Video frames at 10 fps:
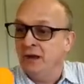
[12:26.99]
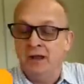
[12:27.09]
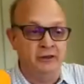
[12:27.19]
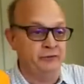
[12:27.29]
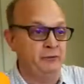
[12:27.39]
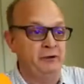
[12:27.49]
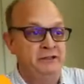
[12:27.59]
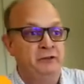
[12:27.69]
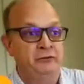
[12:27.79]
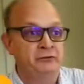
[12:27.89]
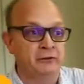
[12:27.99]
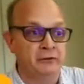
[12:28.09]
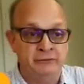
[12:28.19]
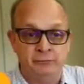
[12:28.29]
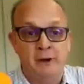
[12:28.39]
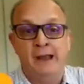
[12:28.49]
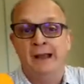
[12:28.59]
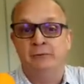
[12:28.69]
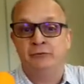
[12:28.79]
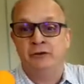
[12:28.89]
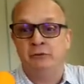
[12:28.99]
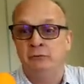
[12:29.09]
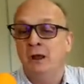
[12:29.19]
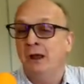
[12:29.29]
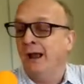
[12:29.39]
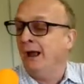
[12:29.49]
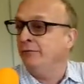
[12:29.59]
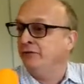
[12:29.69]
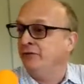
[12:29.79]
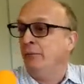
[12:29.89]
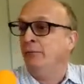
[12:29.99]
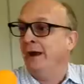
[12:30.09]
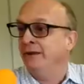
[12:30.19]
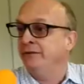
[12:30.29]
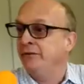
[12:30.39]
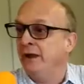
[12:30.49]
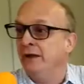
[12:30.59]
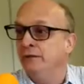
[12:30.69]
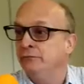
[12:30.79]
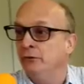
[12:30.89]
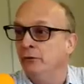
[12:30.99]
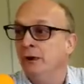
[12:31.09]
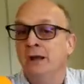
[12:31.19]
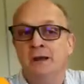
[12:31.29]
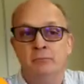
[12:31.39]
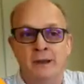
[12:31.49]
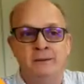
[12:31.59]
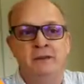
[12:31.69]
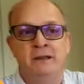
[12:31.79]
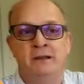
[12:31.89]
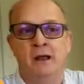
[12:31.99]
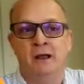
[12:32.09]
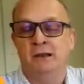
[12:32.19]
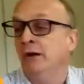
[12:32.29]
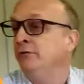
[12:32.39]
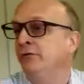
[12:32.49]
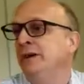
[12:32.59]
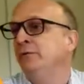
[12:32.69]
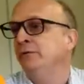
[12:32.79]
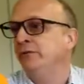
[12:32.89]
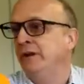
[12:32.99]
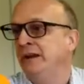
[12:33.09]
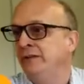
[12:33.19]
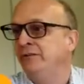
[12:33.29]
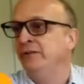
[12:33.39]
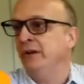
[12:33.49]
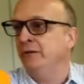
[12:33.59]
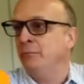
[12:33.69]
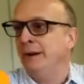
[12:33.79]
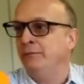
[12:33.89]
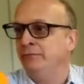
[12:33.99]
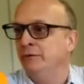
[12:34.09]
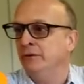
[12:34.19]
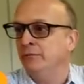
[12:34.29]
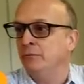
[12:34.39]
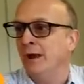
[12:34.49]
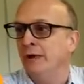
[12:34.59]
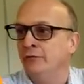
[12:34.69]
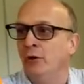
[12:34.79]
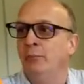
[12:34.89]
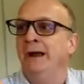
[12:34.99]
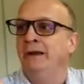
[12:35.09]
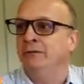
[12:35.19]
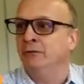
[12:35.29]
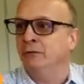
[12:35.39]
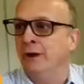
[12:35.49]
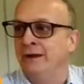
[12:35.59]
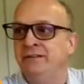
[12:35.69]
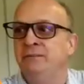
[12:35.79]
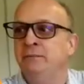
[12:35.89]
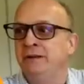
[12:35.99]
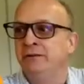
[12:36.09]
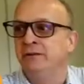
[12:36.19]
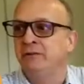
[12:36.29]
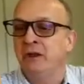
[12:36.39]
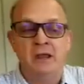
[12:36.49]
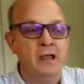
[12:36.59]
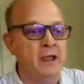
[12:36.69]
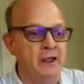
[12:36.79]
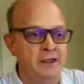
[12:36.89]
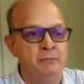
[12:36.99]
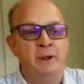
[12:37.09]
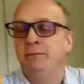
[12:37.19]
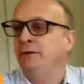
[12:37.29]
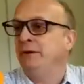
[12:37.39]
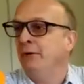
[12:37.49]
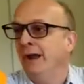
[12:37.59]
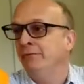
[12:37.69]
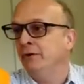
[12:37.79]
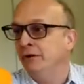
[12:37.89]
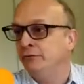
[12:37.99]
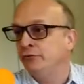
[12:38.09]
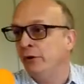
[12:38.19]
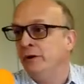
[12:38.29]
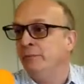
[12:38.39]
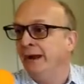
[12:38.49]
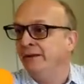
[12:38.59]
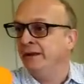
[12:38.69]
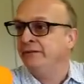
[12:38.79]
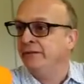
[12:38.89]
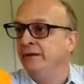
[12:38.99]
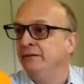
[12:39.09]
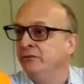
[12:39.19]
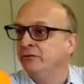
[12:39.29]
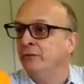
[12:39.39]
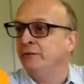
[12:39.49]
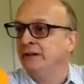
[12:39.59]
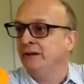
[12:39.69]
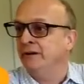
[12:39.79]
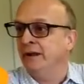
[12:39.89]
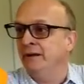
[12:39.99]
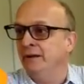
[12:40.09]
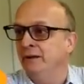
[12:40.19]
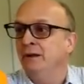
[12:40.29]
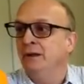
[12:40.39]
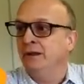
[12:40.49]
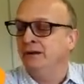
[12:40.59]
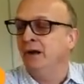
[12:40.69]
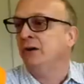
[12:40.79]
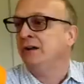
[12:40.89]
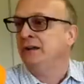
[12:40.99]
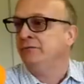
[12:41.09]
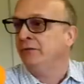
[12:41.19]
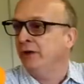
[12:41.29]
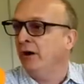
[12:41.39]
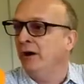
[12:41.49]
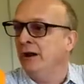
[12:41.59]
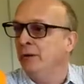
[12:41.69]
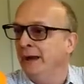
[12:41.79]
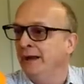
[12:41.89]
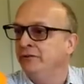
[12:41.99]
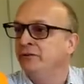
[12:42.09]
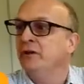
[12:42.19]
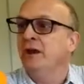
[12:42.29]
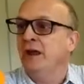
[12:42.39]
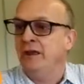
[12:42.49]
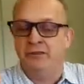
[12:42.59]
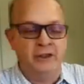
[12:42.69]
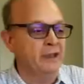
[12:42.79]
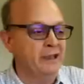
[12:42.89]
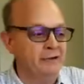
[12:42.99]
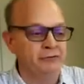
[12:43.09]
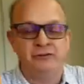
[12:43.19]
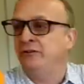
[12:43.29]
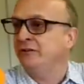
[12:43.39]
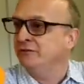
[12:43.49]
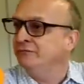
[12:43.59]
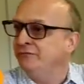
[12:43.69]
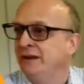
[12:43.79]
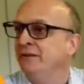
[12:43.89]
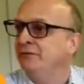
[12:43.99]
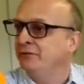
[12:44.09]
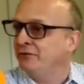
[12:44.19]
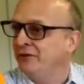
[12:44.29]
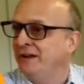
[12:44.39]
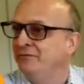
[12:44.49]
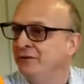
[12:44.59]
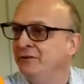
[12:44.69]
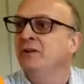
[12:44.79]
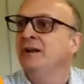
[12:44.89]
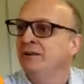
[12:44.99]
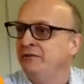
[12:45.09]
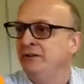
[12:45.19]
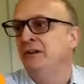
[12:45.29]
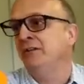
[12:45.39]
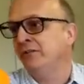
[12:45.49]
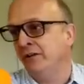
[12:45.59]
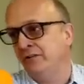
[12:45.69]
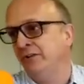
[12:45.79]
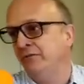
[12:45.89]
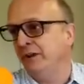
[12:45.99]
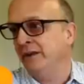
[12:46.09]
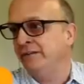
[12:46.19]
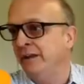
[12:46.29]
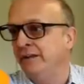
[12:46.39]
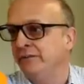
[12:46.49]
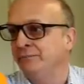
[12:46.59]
That's very useful if perhaps you have a separate antenna for maybe low frequencies, maybe for top band or 80 meters. And then maybe you have a tri-band antenna or something like that, a Yagi for the higher bands. It then allows you to configure the receivers to use those different antennas.